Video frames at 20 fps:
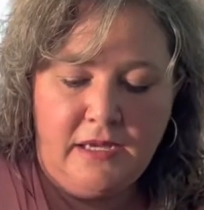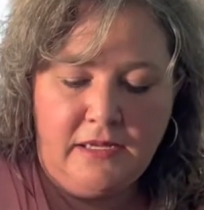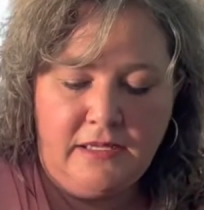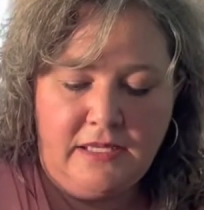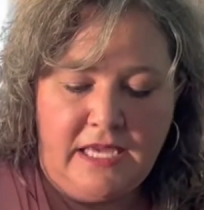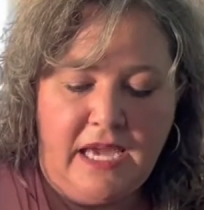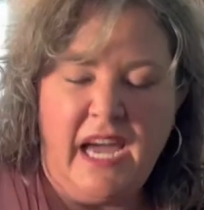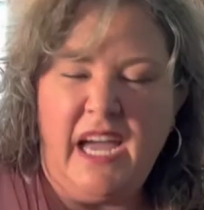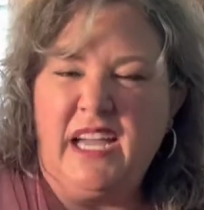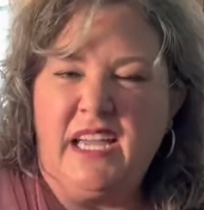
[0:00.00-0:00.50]

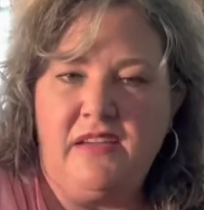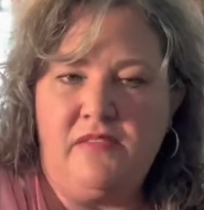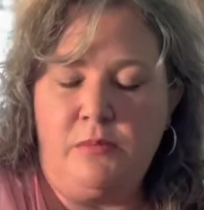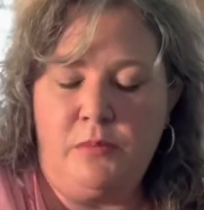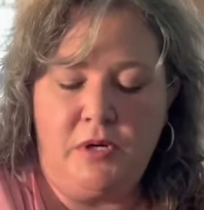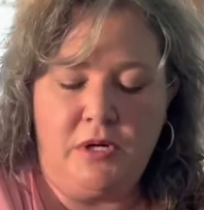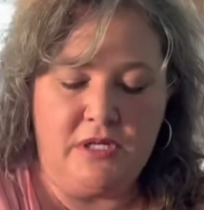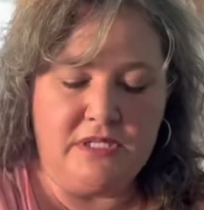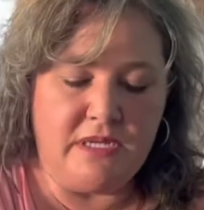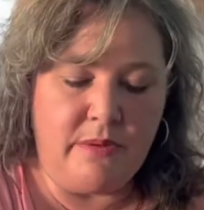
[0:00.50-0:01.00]
yeah, I gave him a
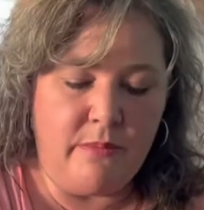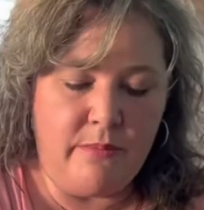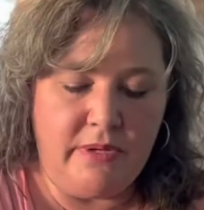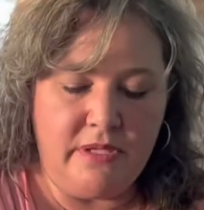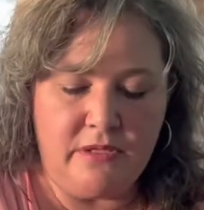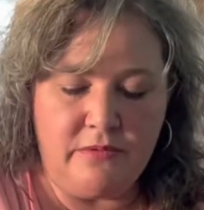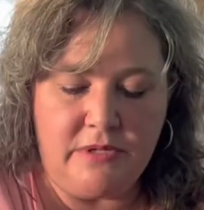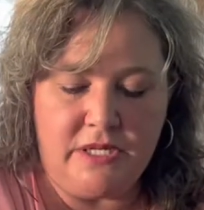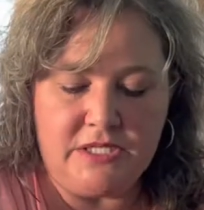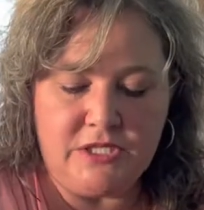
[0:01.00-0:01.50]
hard time about
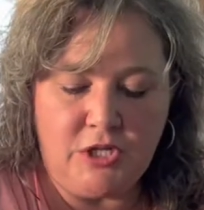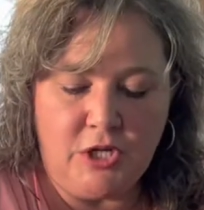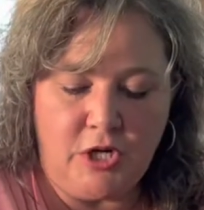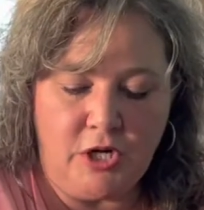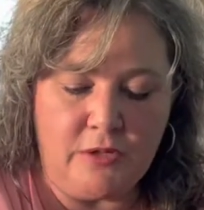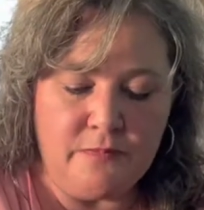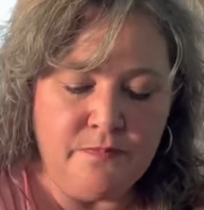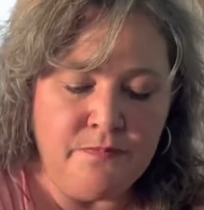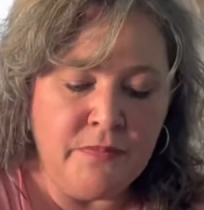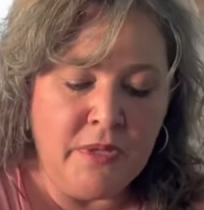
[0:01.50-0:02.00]
the rice cooker.
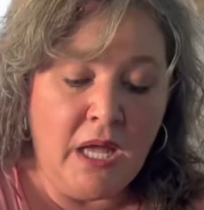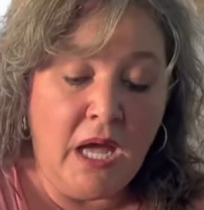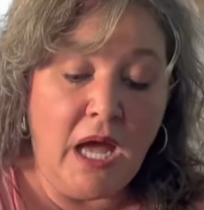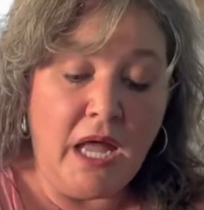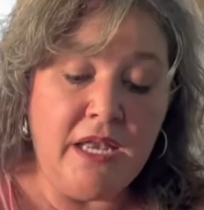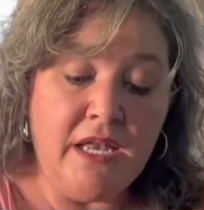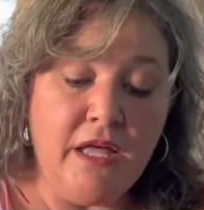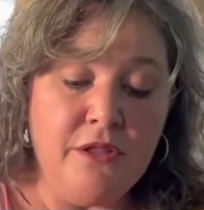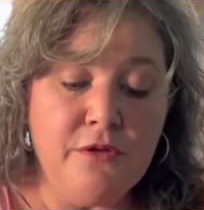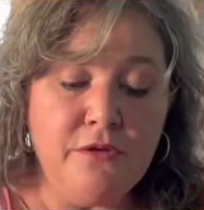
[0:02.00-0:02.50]

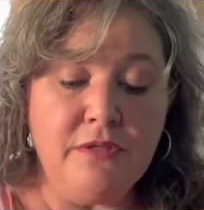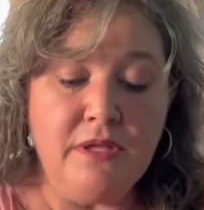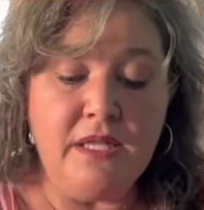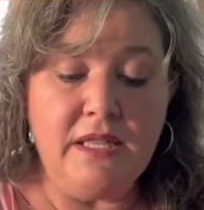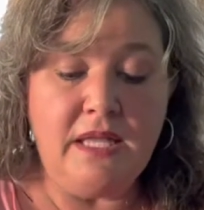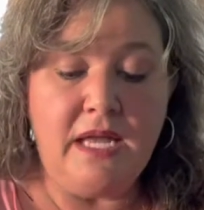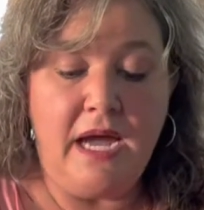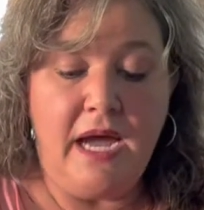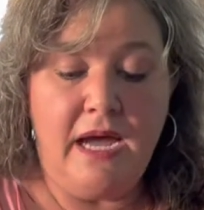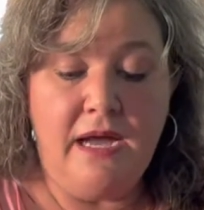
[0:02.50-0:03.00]
Another thing
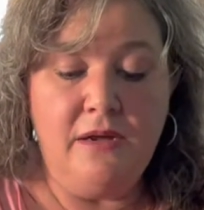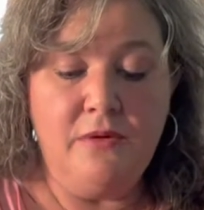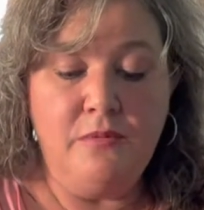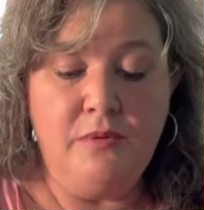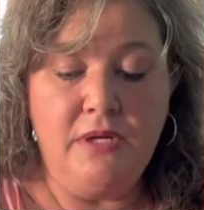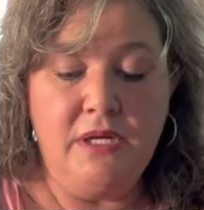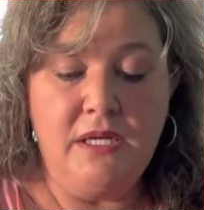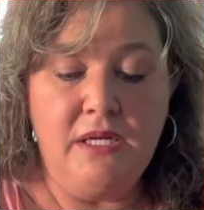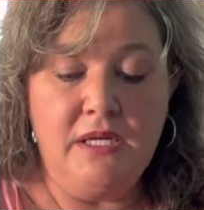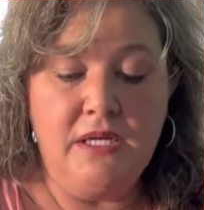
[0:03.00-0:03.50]
that I
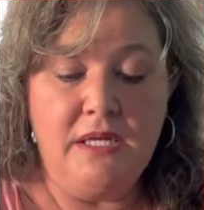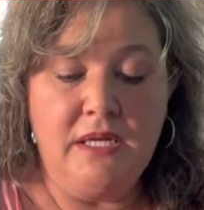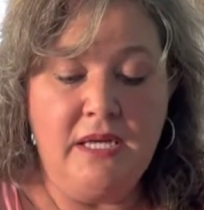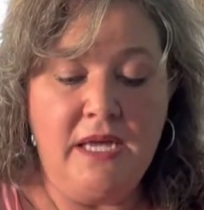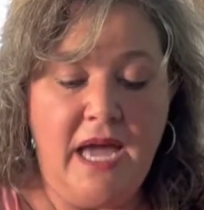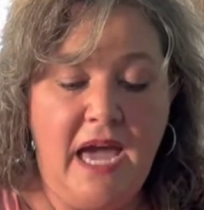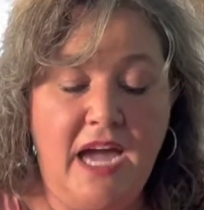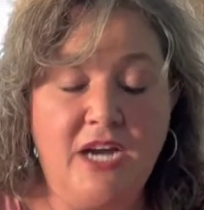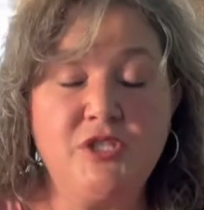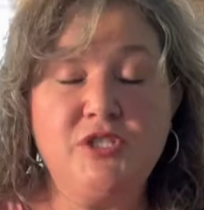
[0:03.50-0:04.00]
would
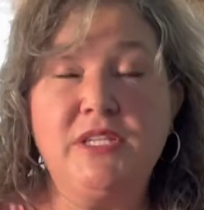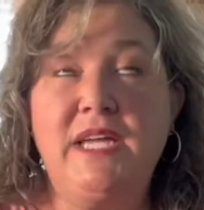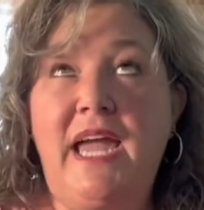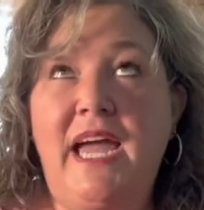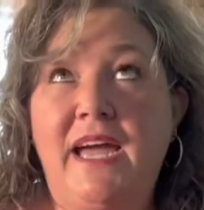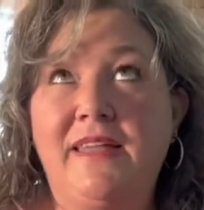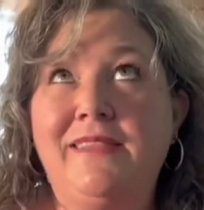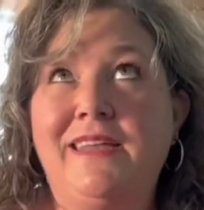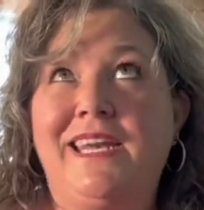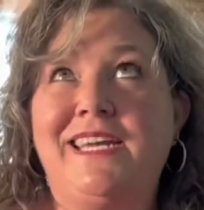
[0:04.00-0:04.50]
actually
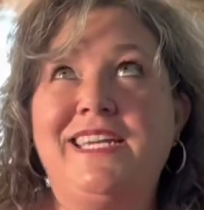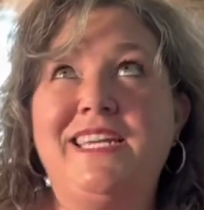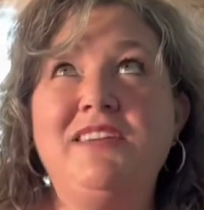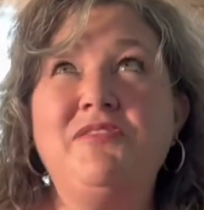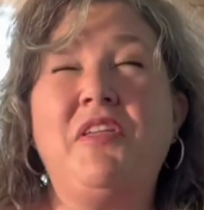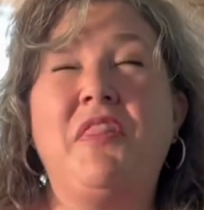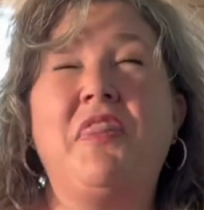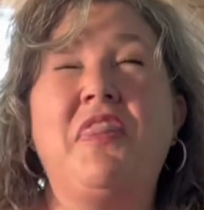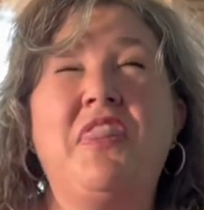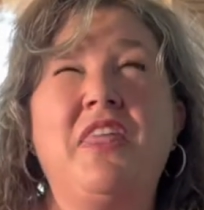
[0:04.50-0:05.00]
add that I didn't
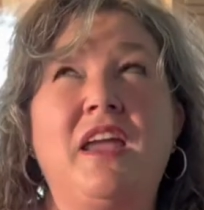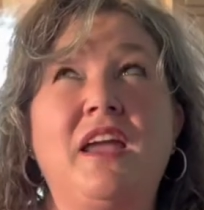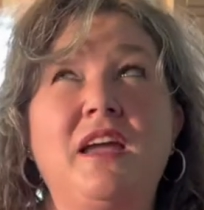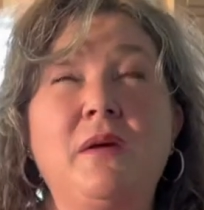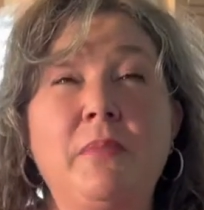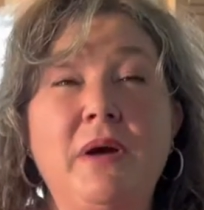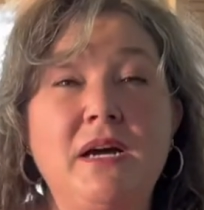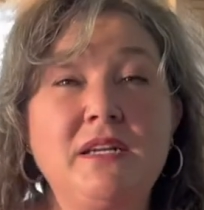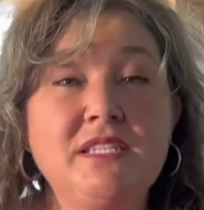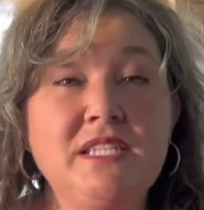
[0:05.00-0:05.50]
even think
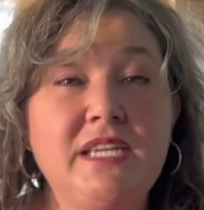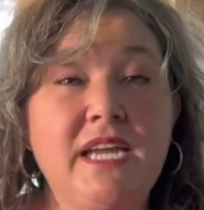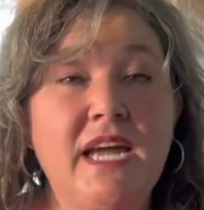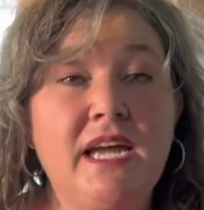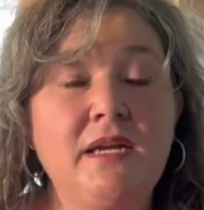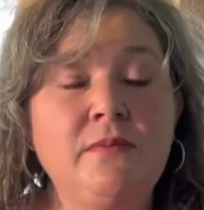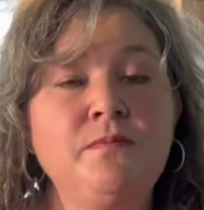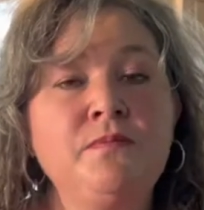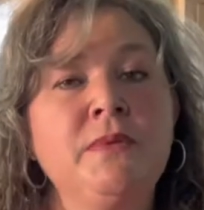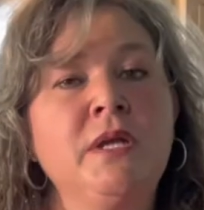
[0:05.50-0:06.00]
about
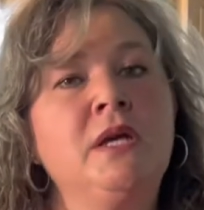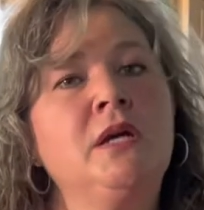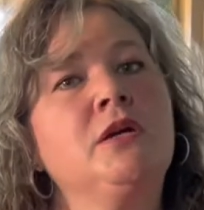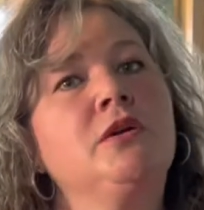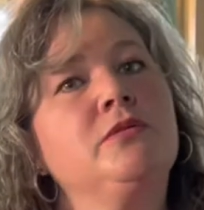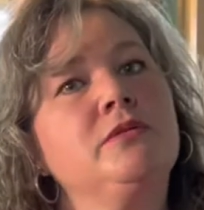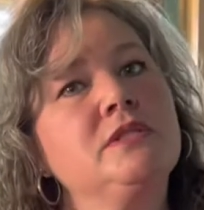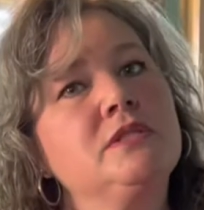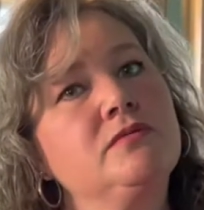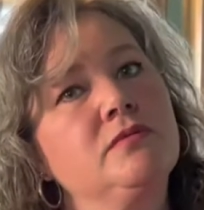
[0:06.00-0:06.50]
today,
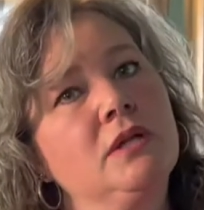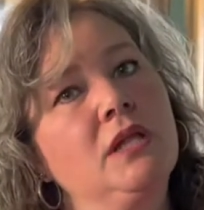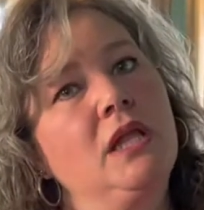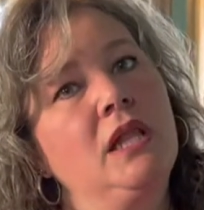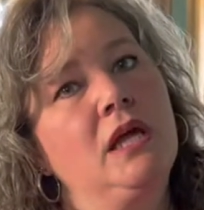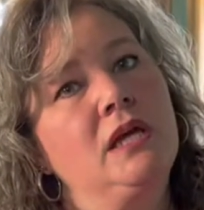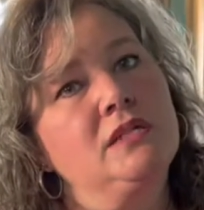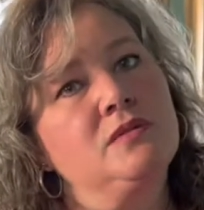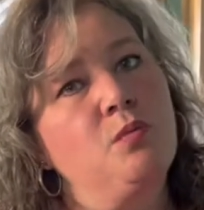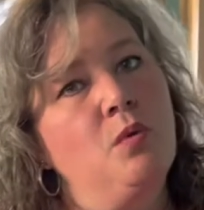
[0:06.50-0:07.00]
Chris really
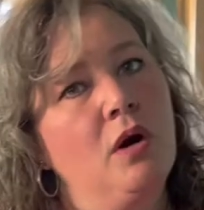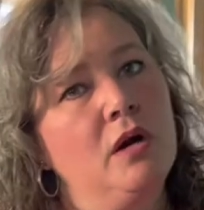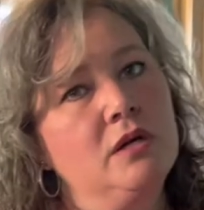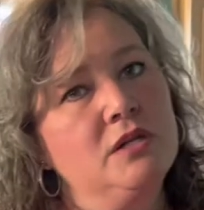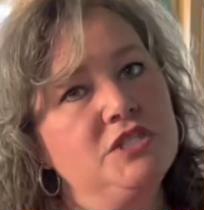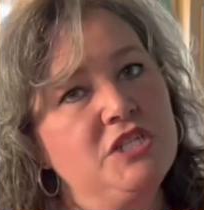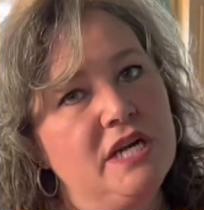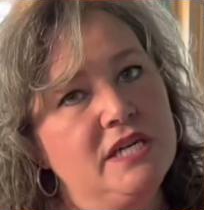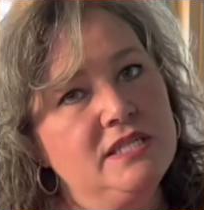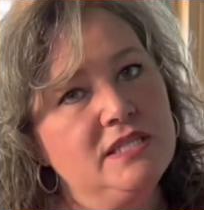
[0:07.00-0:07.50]
likes water
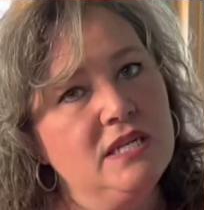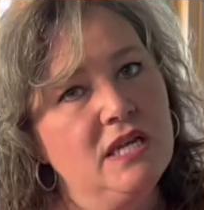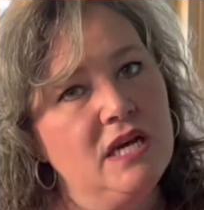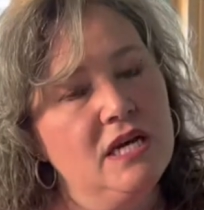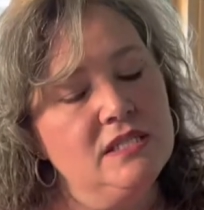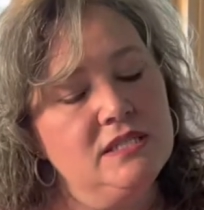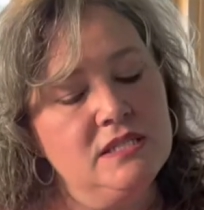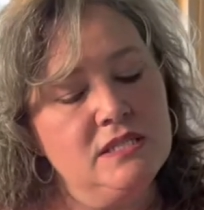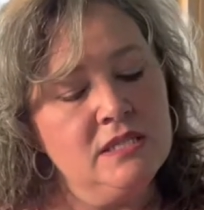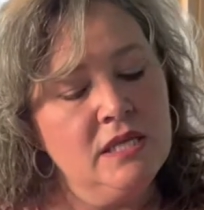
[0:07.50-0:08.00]

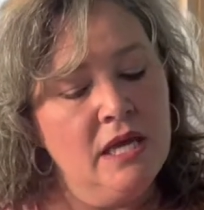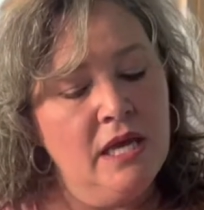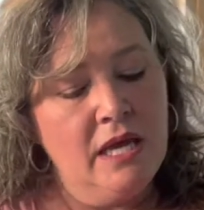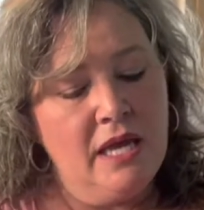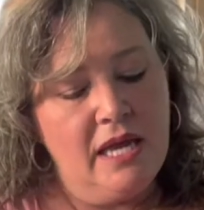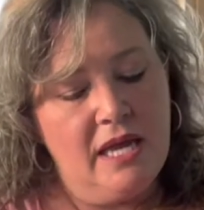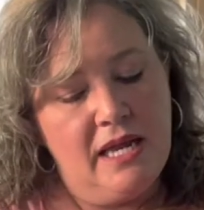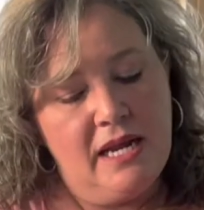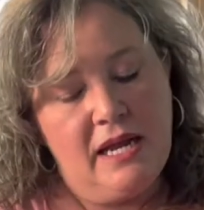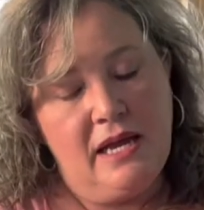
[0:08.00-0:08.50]
chestnuts,
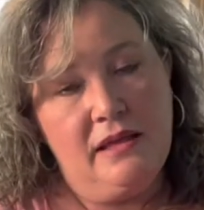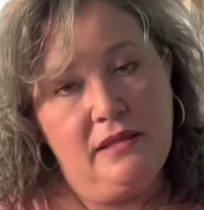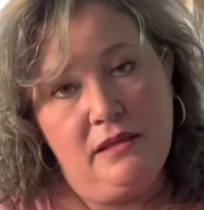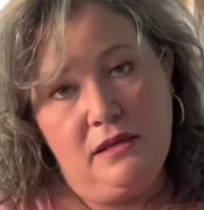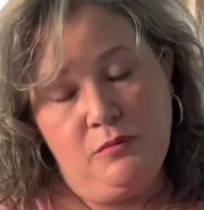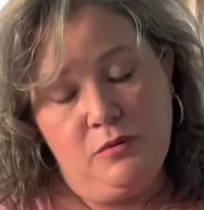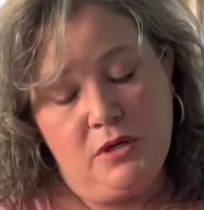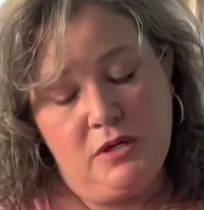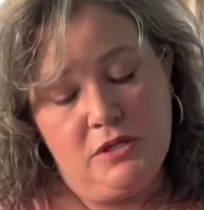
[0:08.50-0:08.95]
and I think water